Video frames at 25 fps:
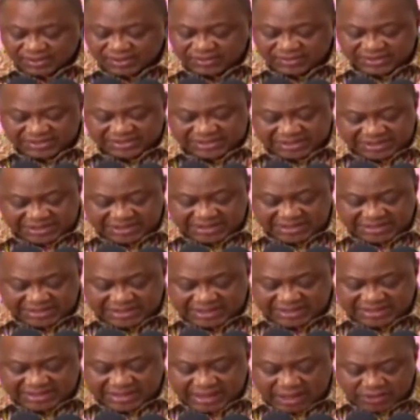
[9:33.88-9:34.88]
The cities
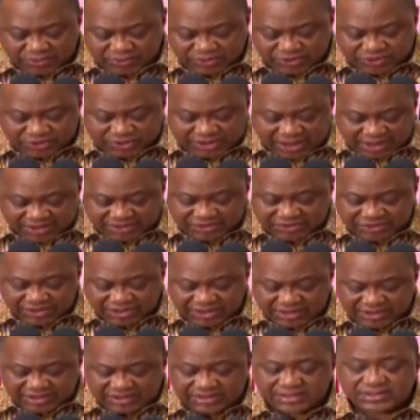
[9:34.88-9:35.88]
and
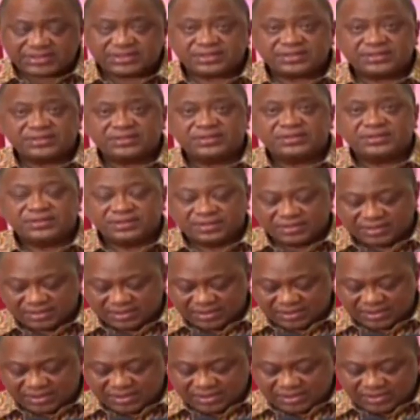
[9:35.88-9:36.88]
countries
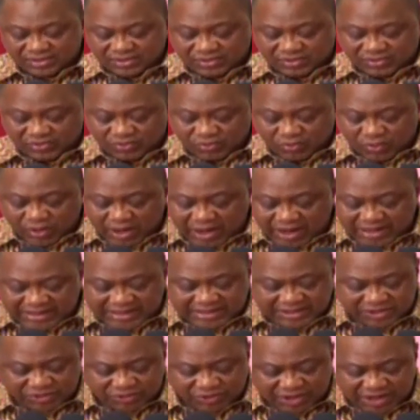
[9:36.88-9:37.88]
where it
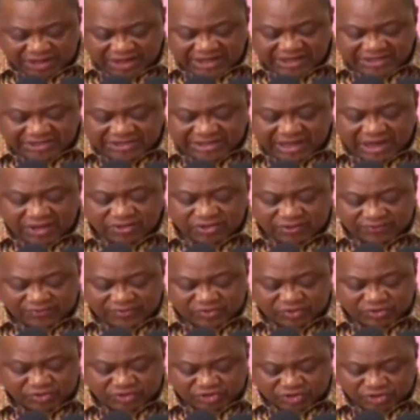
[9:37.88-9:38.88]
has raged out of
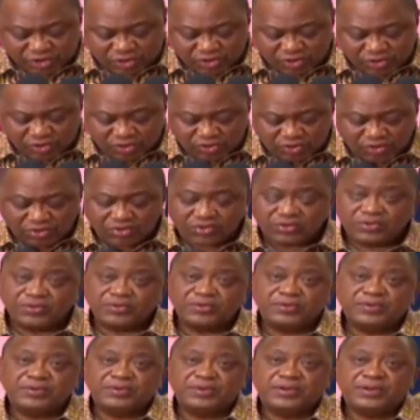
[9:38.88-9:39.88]

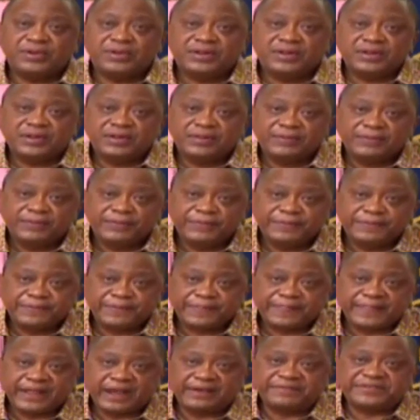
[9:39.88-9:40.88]
control
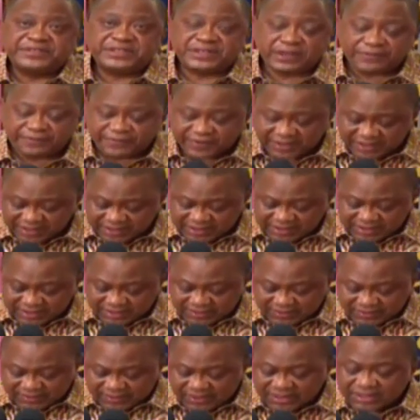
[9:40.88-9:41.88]
have suffered
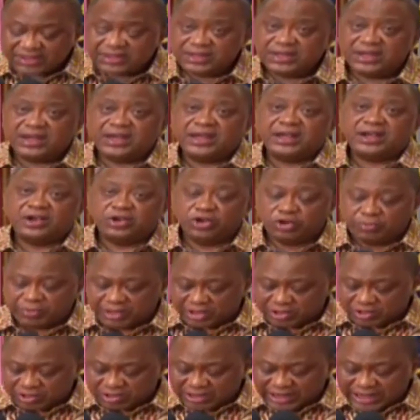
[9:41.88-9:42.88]
near
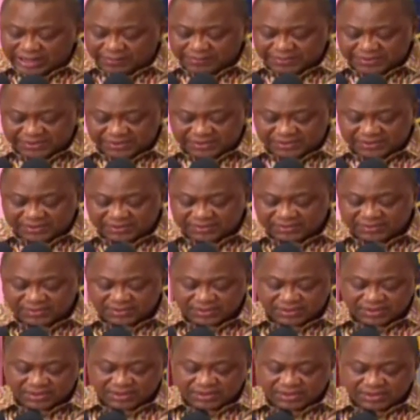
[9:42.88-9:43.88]
economic collapse
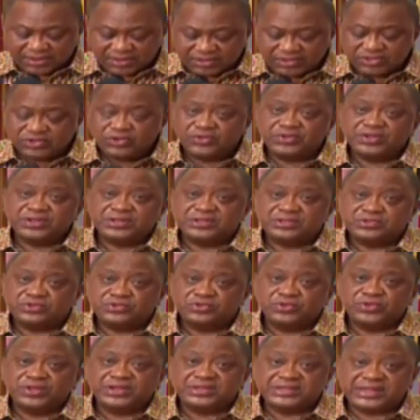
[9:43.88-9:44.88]
due
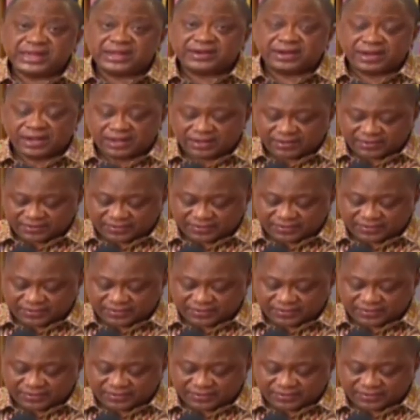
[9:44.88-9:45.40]
to the terror